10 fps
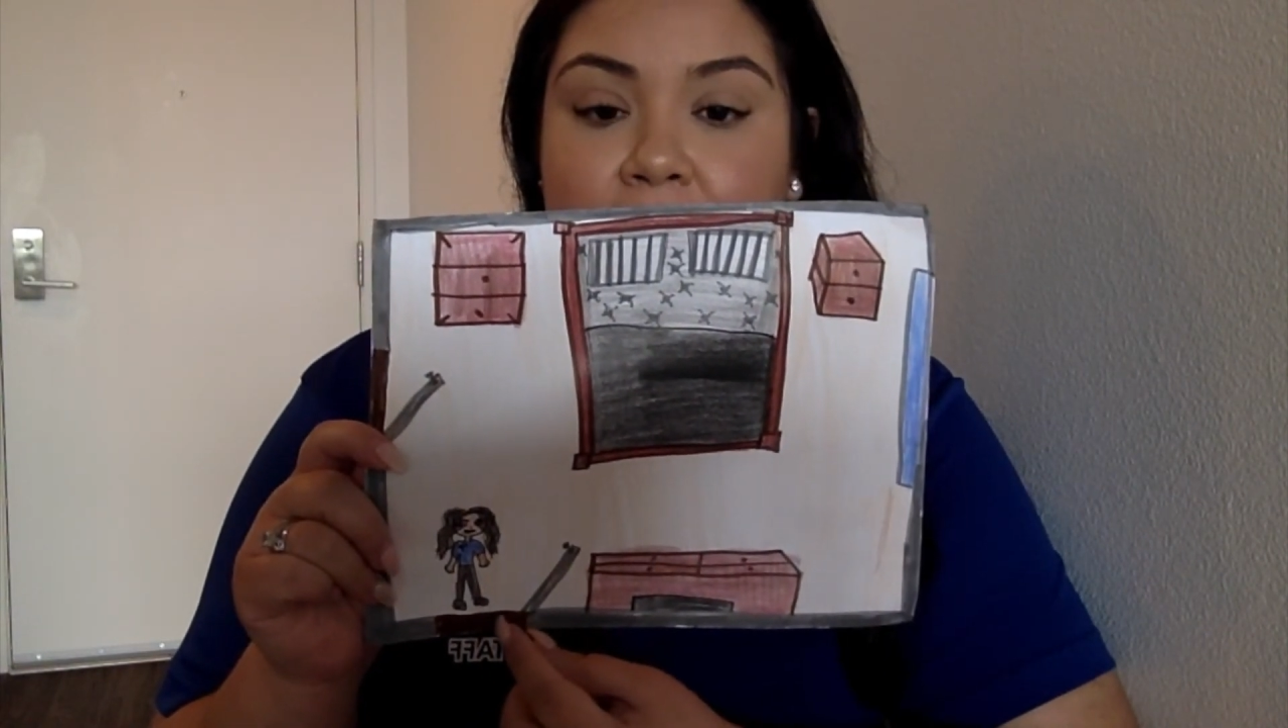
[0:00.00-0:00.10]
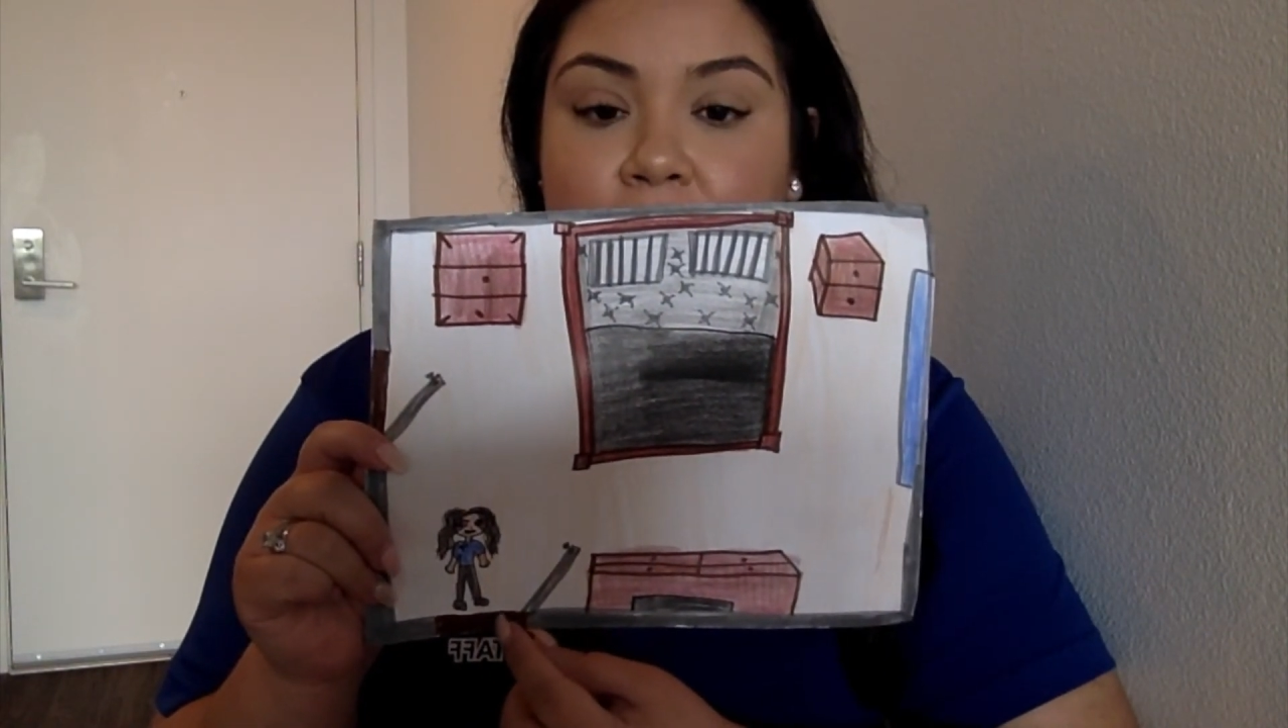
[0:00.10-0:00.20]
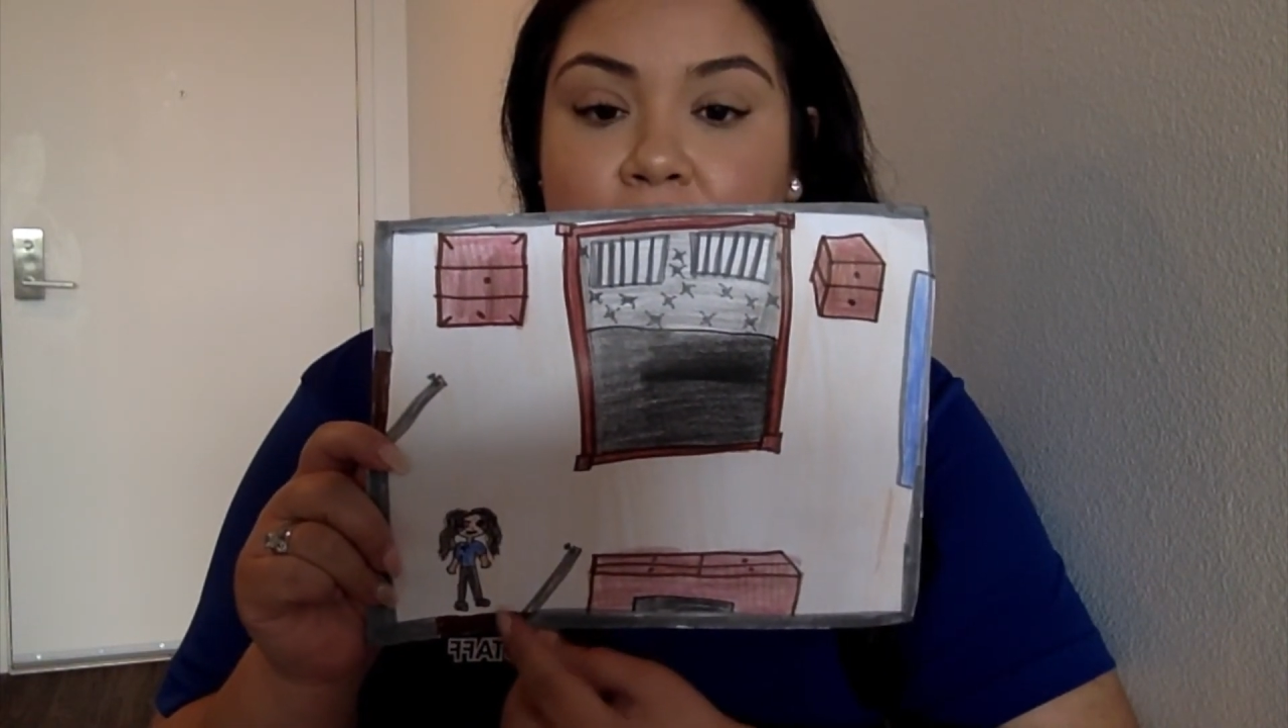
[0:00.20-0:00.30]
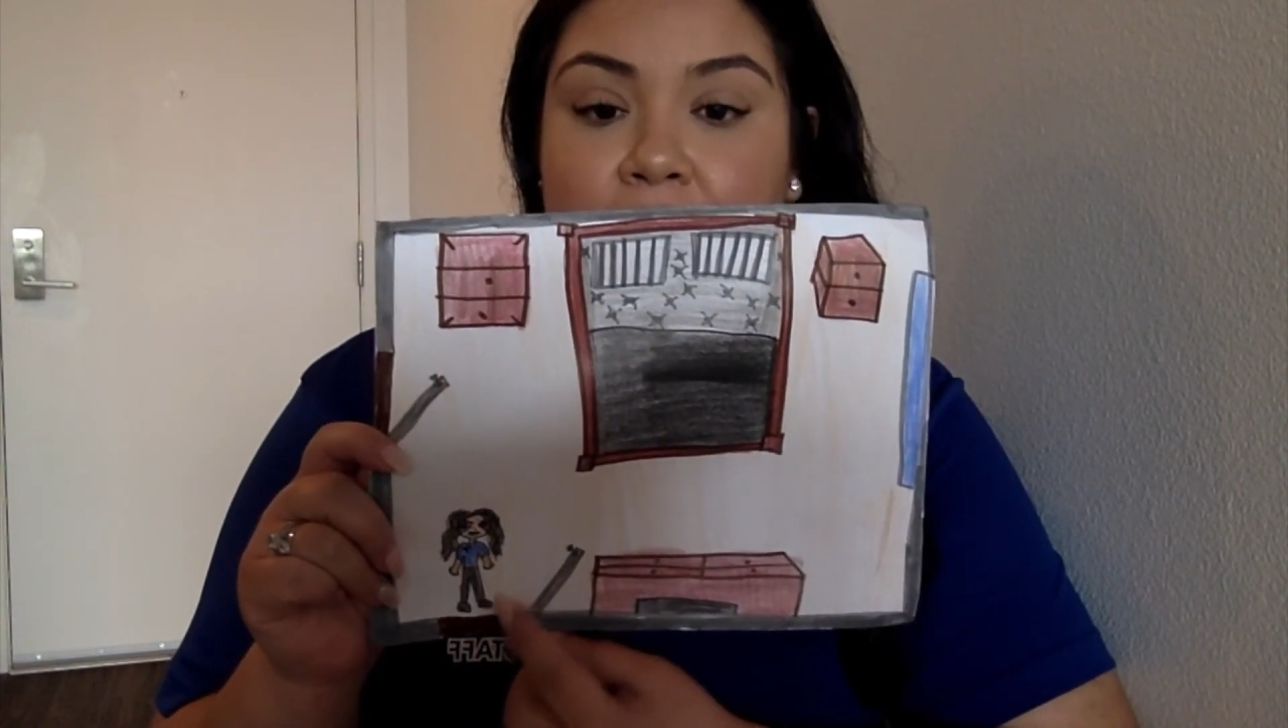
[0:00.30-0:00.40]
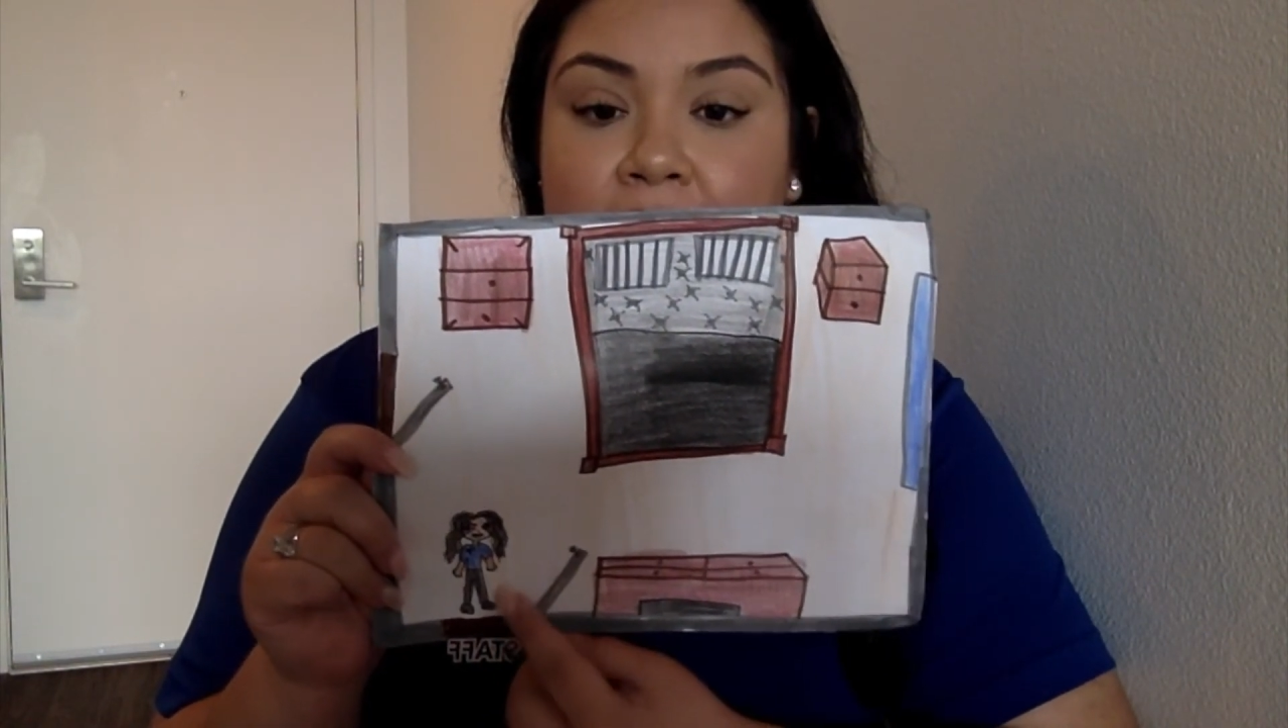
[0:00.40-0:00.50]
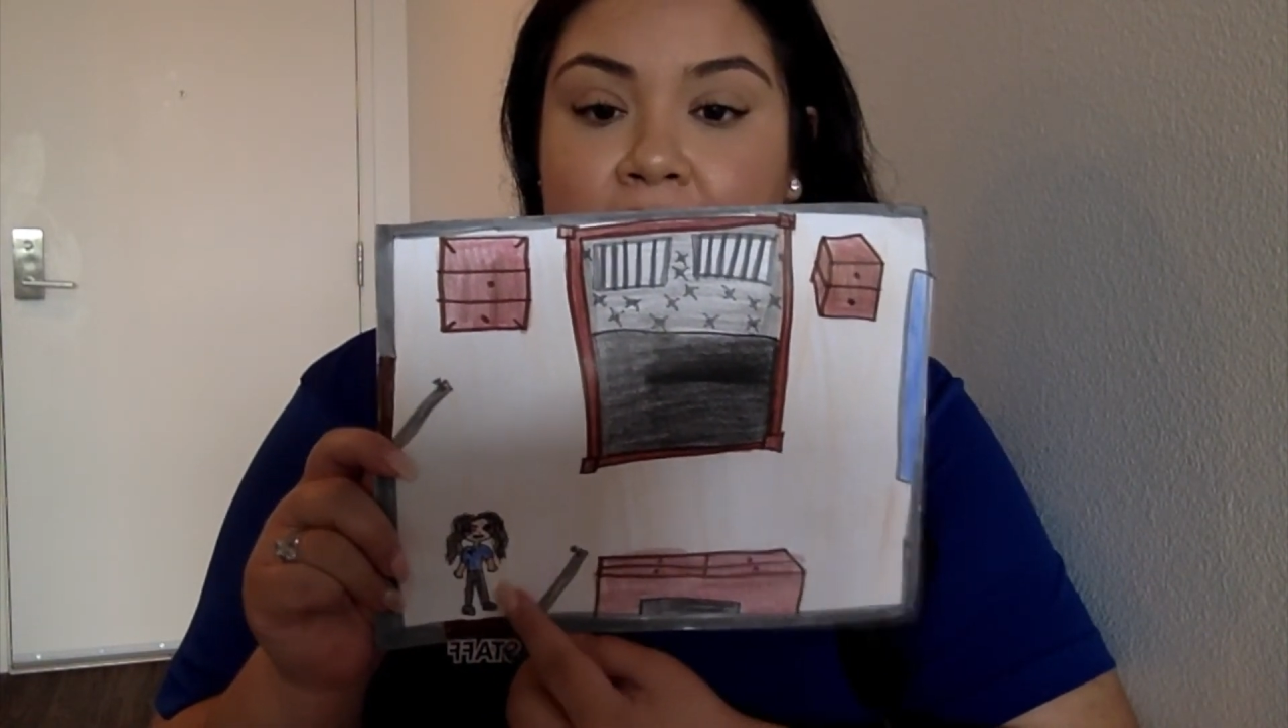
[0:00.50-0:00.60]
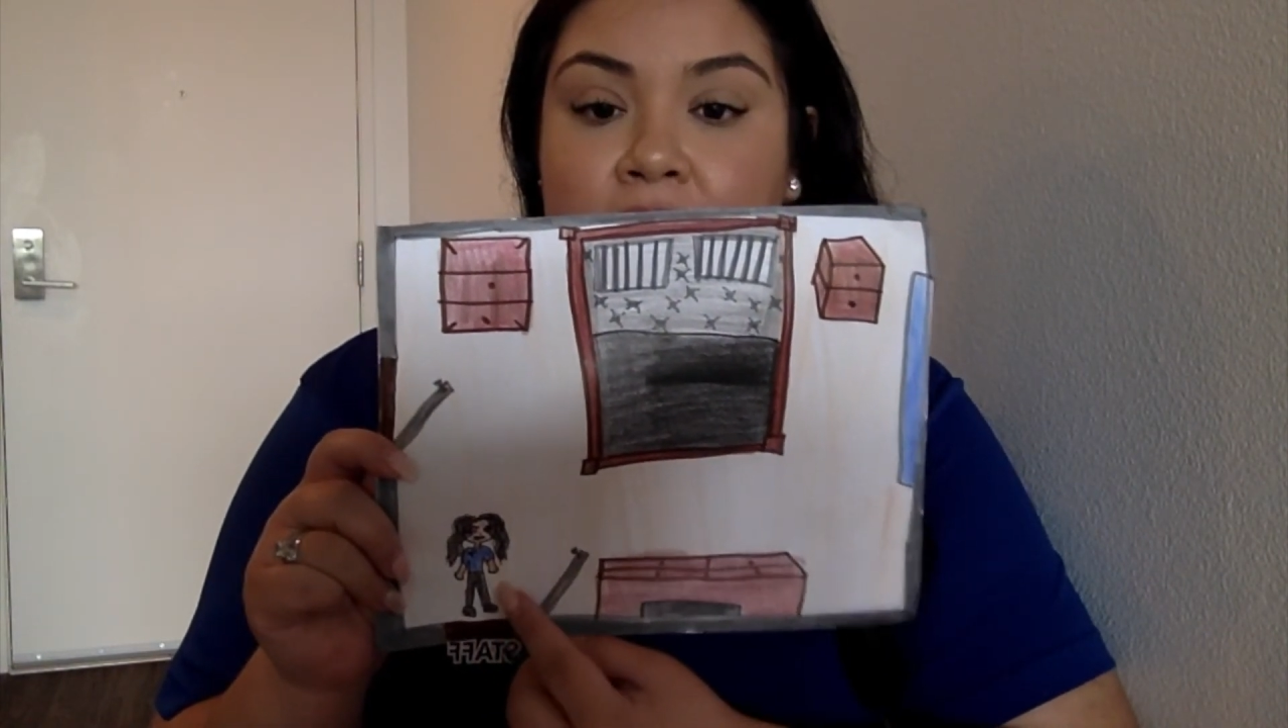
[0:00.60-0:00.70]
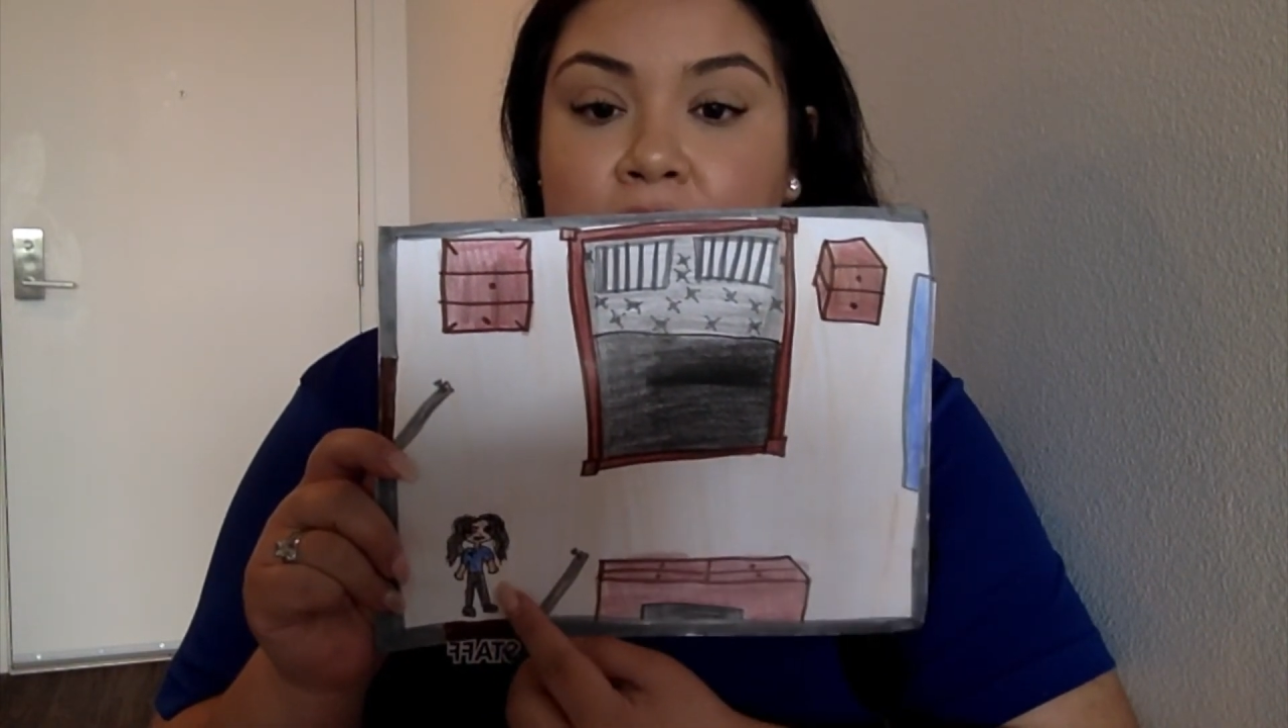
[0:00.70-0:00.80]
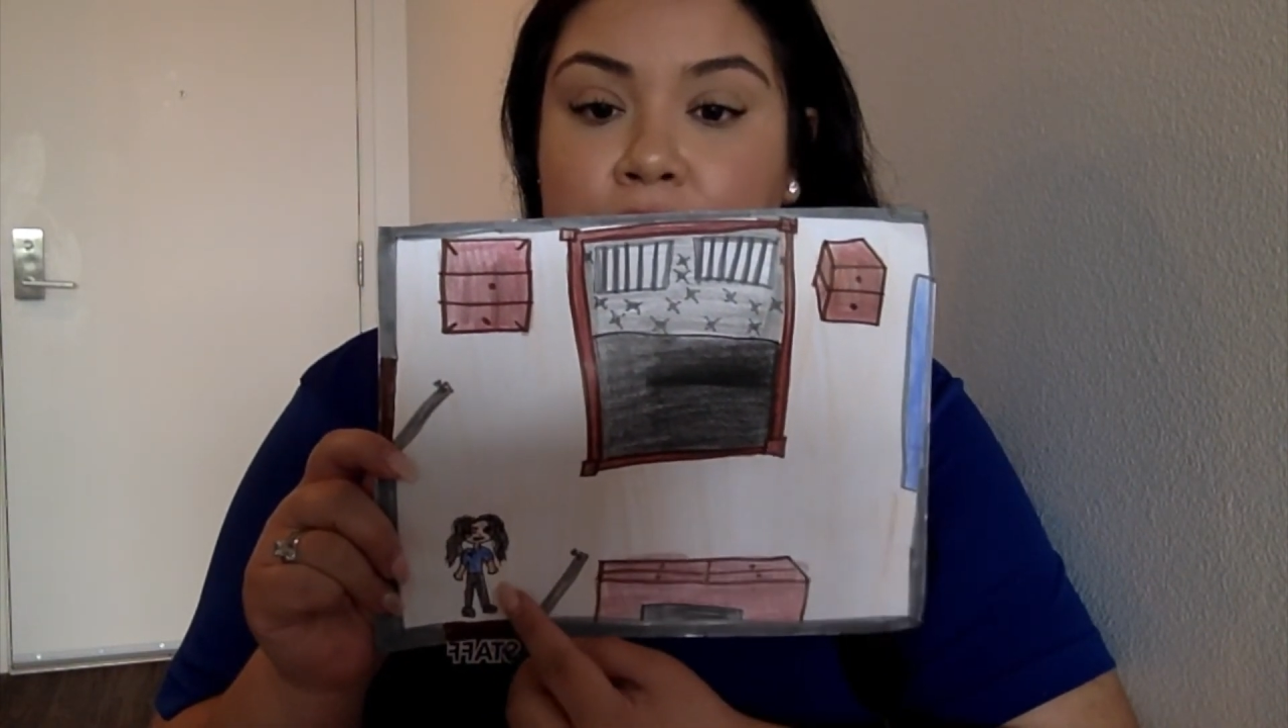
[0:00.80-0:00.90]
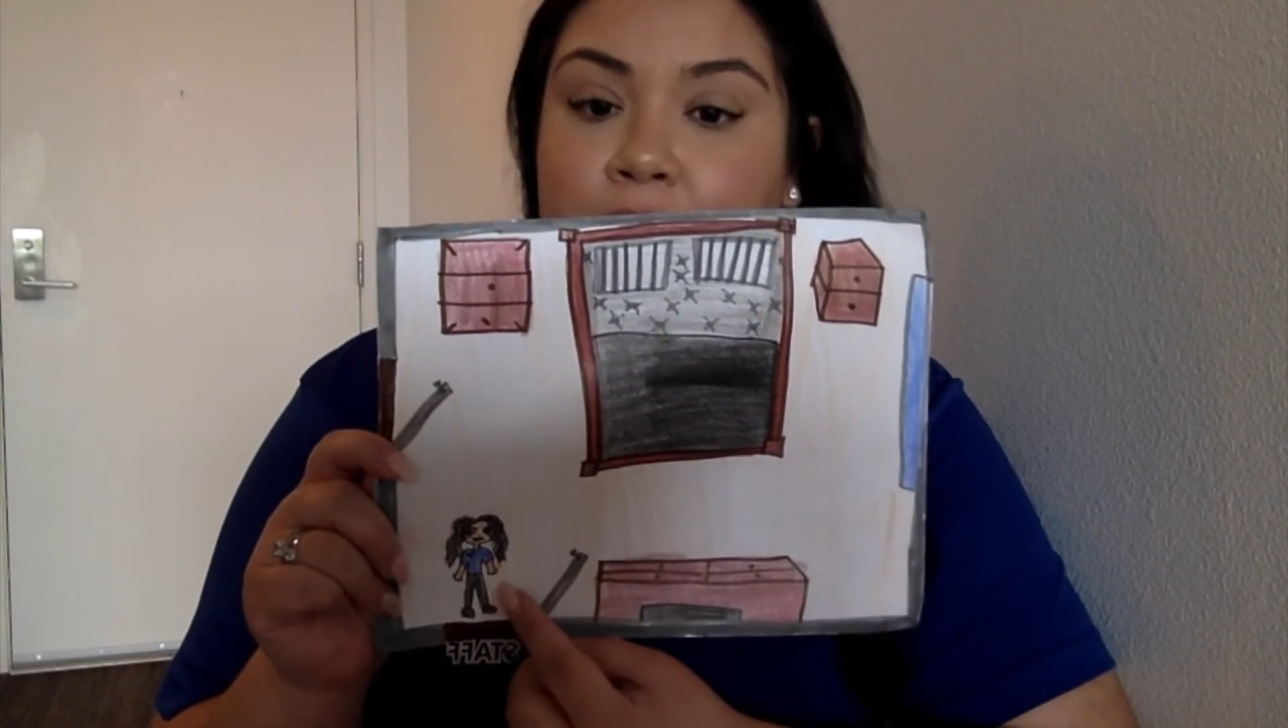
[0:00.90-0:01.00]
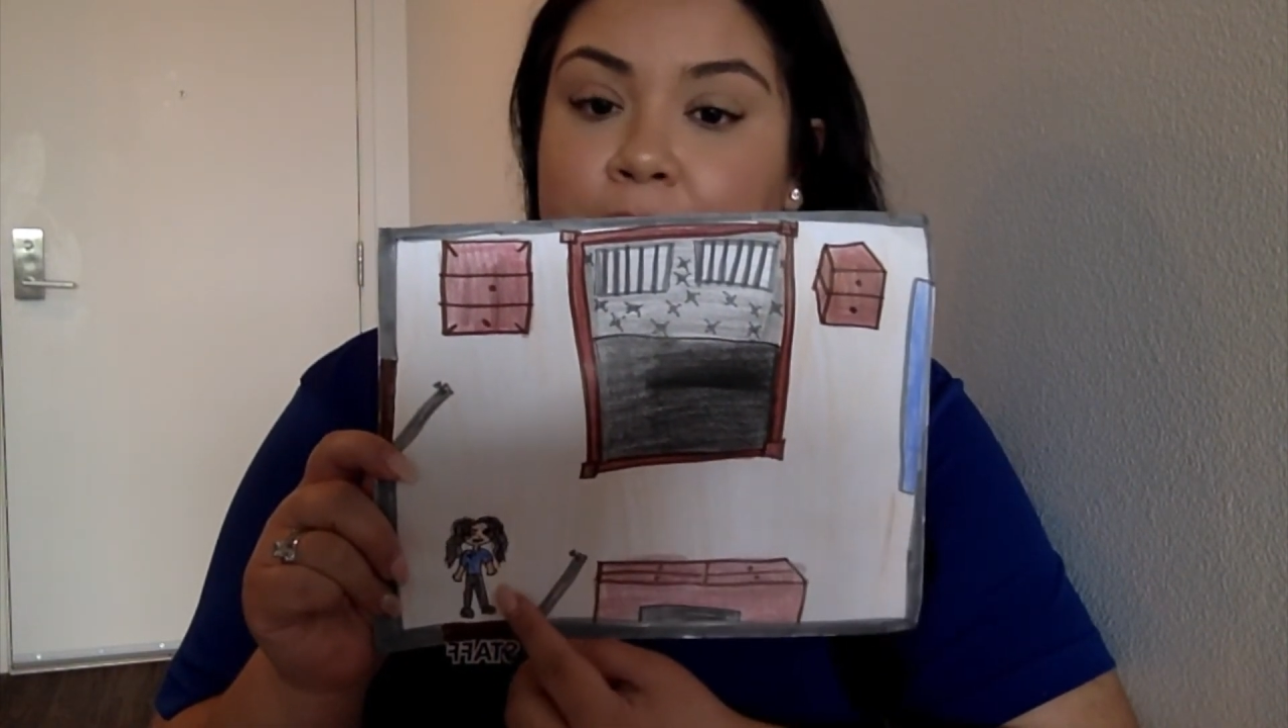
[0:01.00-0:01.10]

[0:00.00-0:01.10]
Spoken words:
to get into our